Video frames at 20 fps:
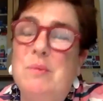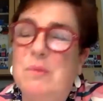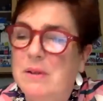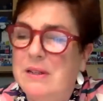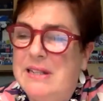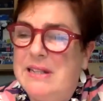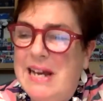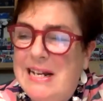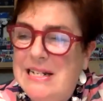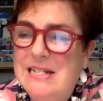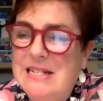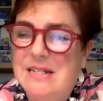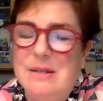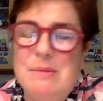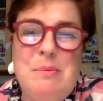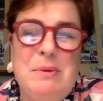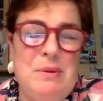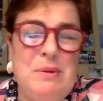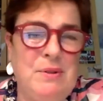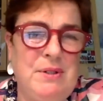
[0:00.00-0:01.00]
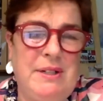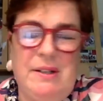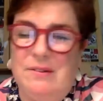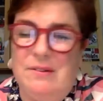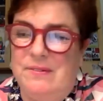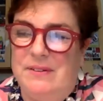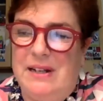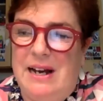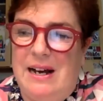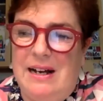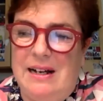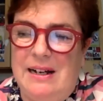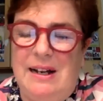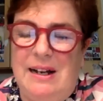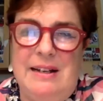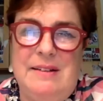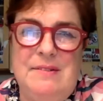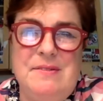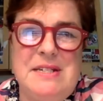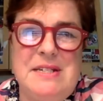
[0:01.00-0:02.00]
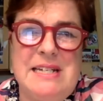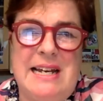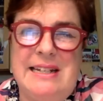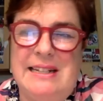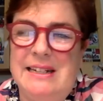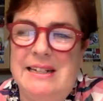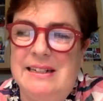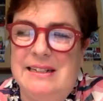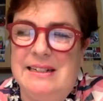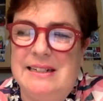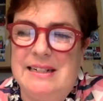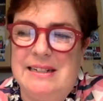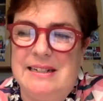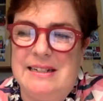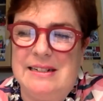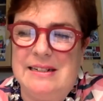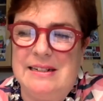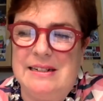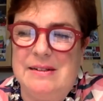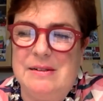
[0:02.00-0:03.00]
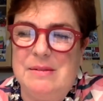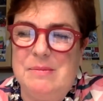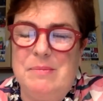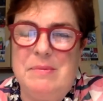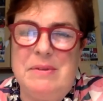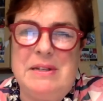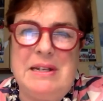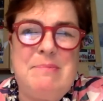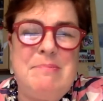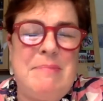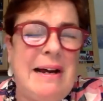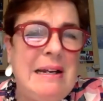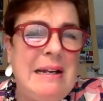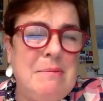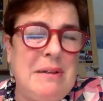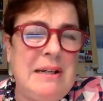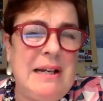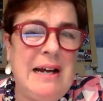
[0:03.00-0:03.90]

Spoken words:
that is the beauty of the archives. I think that there might be